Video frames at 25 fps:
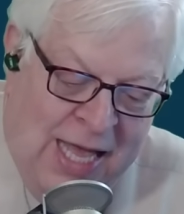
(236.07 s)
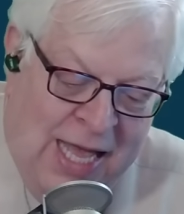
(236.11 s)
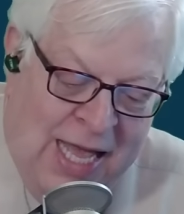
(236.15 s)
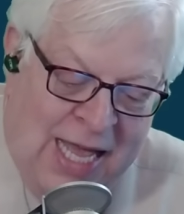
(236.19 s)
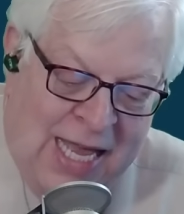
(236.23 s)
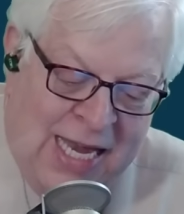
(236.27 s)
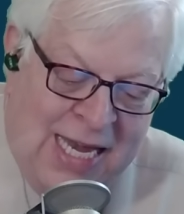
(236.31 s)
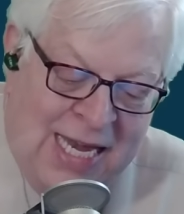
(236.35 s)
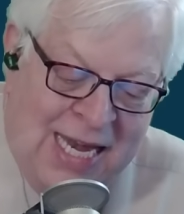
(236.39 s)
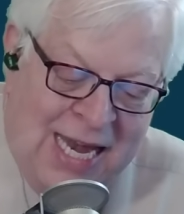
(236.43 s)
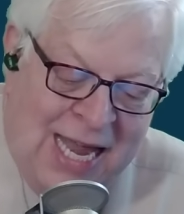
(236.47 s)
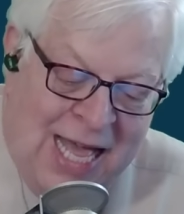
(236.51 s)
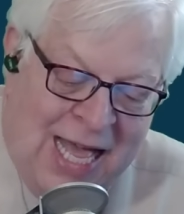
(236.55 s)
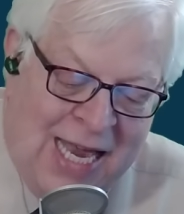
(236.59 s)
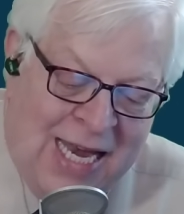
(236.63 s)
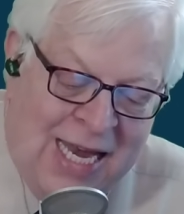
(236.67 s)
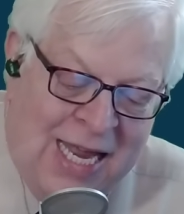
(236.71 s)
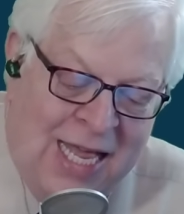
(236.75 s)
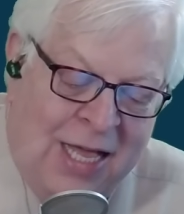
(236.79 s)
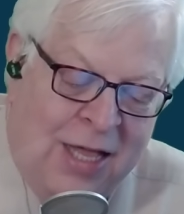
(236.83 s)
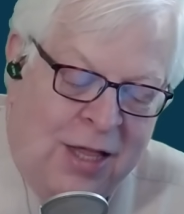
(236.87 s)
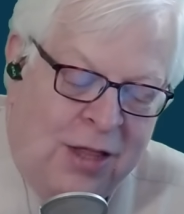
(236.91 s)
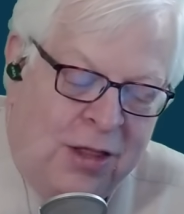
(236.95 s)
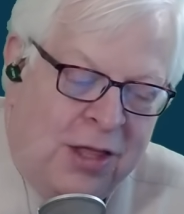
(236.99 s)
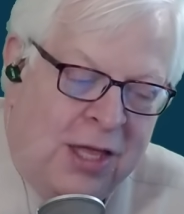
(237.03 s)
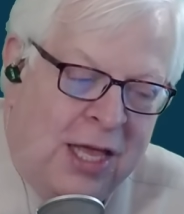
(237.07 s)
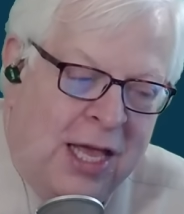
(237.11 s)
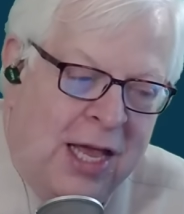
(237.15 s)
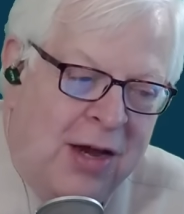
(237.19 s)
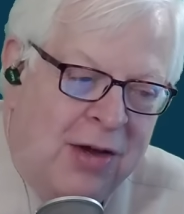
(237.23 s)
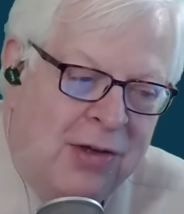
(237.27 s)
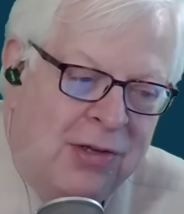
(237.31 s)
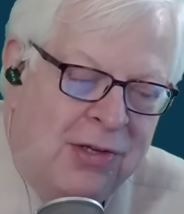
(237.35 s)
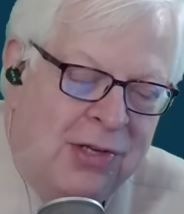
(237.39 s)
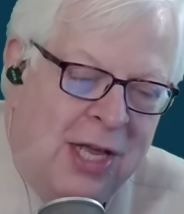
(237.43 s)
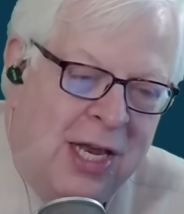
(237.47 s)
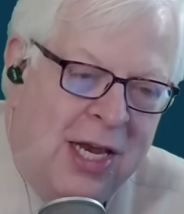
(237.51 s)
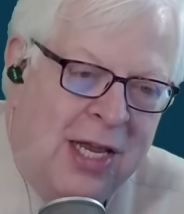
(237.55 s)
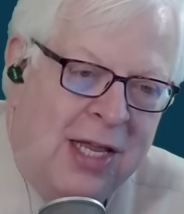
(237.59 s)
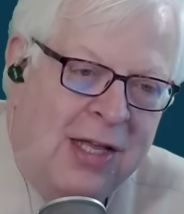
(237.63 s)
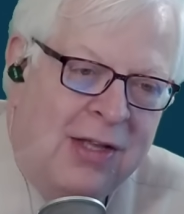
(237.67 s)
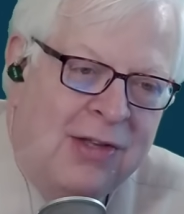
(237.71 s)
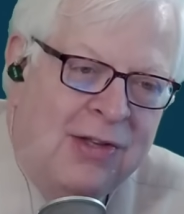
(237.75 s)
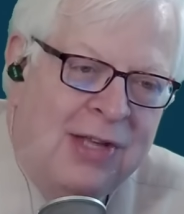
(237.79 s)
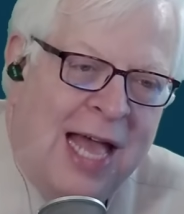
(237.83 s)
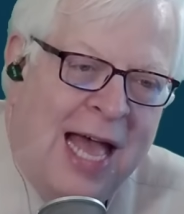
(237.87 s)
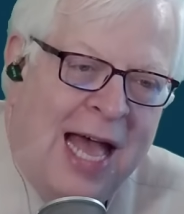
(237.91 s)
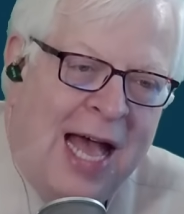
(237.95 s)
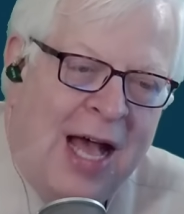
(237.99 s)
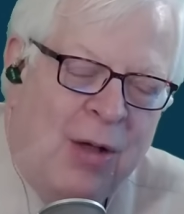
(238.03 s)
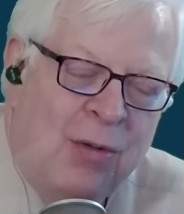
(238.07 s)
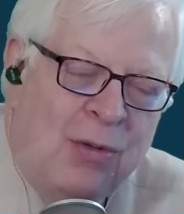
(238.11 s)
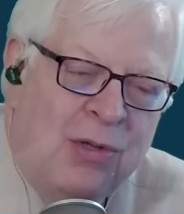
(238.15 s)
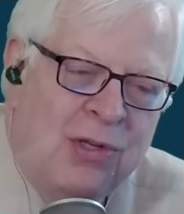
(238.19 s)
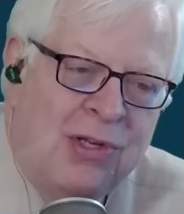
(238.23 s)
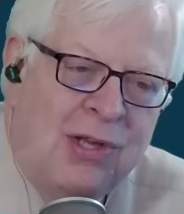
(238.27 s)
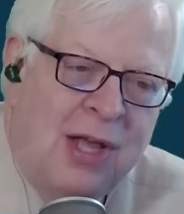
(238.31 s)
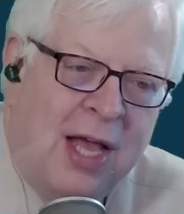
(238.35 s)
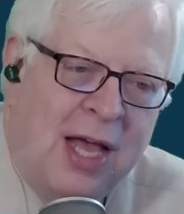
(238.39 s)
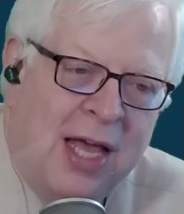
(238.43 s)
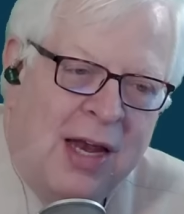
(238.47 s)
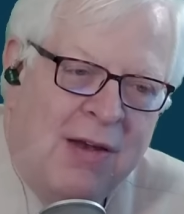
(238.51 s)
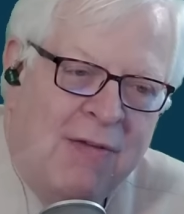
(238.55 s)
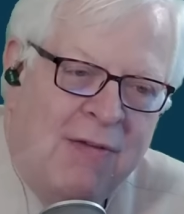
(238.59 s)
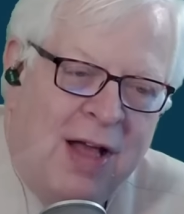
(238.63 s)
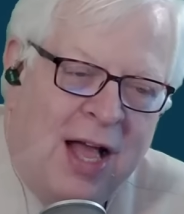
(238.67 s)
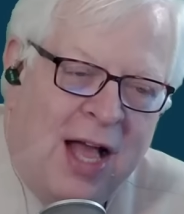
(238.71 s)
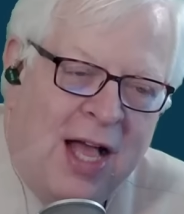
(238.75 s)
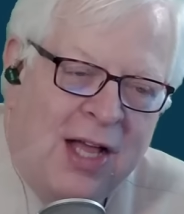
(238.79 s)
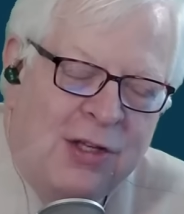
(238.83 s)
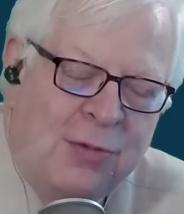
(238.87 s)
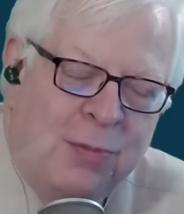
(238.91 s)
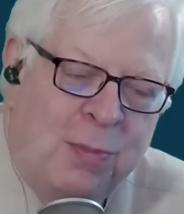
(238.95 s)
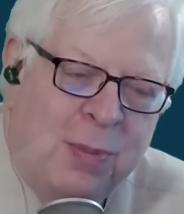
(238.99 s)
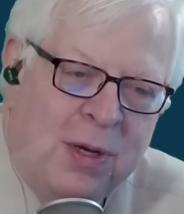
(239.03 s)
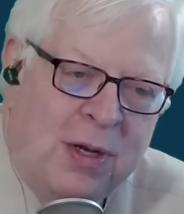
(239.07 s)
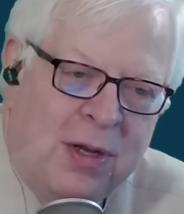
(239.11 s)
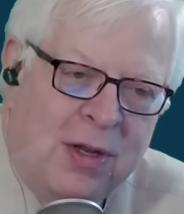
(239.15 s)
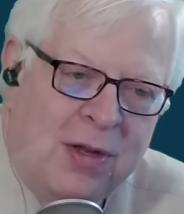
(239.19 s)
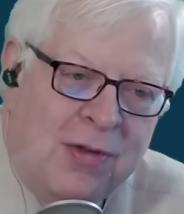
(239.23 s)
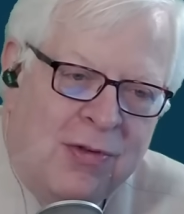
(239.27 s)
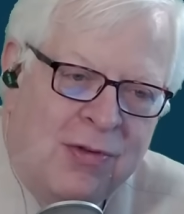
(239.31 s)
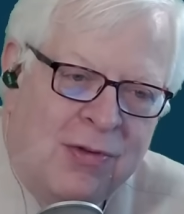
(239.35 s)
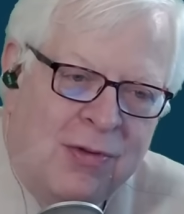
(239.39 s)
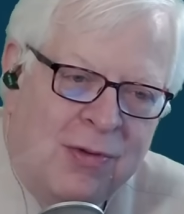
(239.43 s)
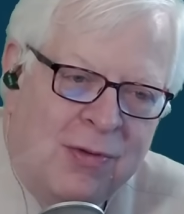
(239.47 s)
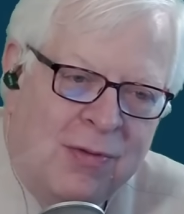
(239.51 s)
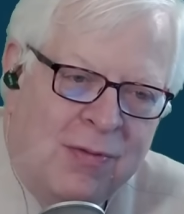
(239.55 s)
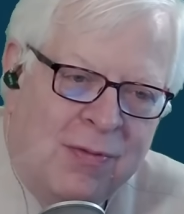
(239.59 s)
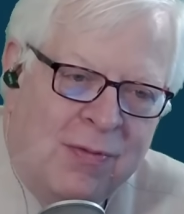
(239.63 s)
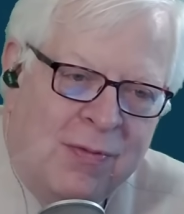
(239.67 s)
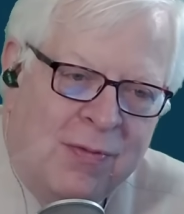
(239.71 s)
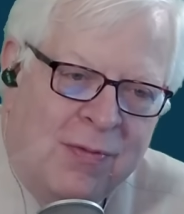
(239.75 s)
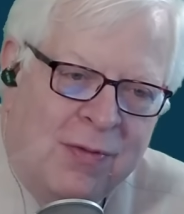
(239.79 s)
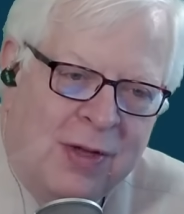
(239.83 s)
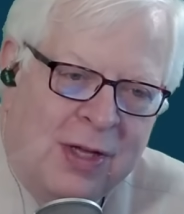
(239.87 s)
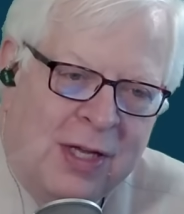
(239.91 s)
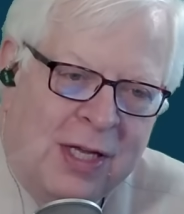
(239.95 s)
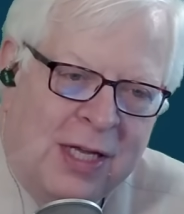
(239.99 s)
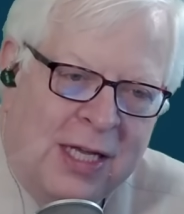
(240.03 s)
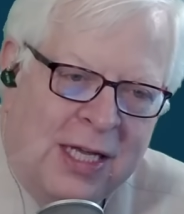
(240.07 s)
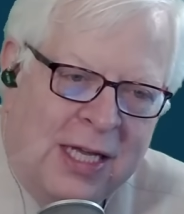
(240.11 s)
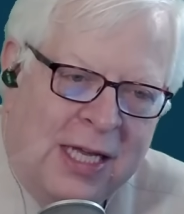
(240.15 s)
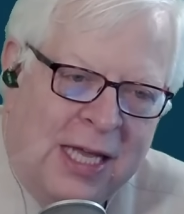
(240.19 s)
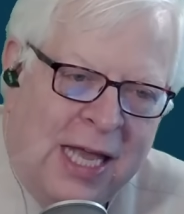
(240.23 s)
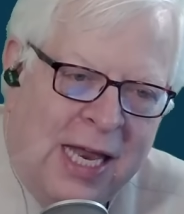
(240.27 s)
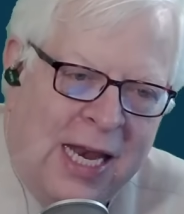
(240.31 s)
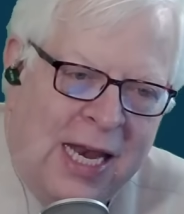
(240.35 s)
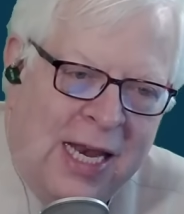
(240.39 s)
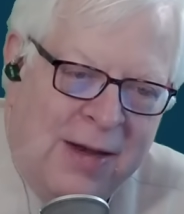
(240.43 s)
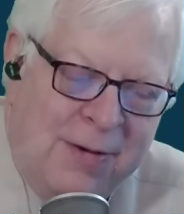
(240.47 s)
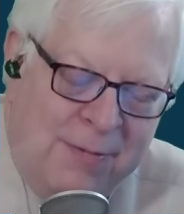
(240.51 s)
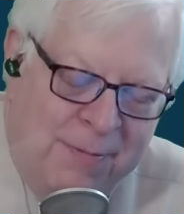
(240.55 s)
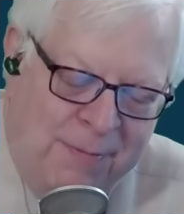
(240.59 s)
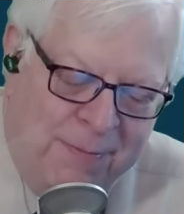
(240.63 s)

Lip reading: in non-healthcare settings outside of hospitals. Get it?